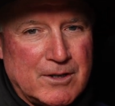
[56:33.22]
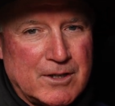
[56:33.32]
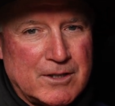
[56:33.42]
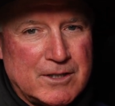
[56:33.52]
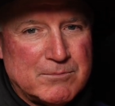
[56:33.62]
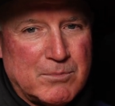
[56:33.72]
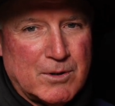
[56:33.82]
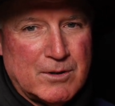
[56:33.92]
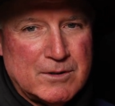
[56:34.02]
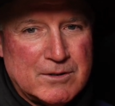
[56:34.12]
look at these
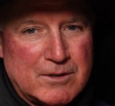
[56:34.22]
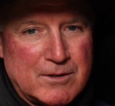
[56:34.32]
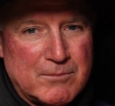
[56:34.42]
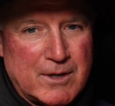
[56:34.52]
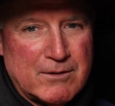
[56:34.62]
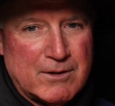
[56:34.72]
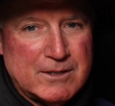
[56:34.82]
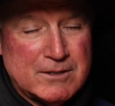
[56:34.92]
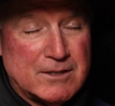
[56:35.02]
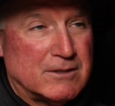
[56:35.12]
birds during
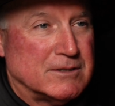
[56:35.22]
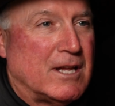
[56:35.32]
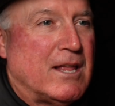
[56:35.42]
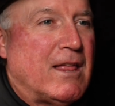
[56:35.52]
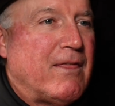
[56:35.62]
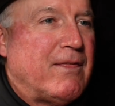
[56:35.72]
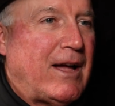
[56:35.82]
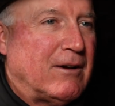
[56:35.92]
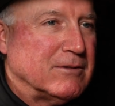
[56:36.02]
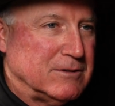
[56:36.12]
migration, and there's
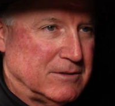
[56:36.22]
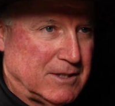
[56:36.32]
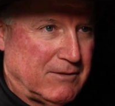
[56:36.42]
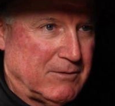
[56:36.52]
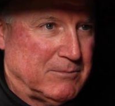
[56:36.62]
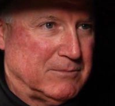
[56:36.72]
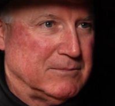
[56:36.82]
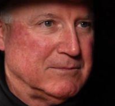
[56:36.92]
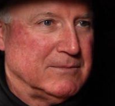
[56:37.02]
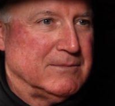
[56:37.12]
thousands of them.
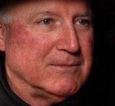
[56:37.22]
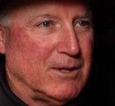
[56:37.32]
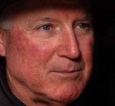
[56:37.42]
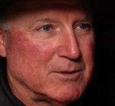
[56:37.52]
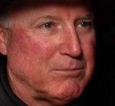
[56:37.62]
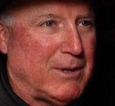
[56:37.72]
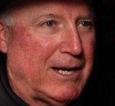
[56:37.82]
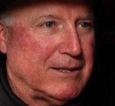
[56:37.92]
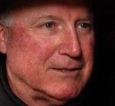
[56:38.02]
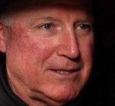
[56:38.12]
They almost
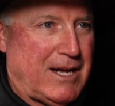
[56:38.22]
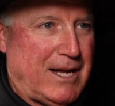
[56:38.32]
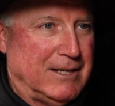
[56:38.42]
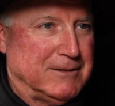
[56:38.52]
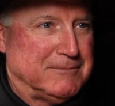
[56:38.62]
black the sky.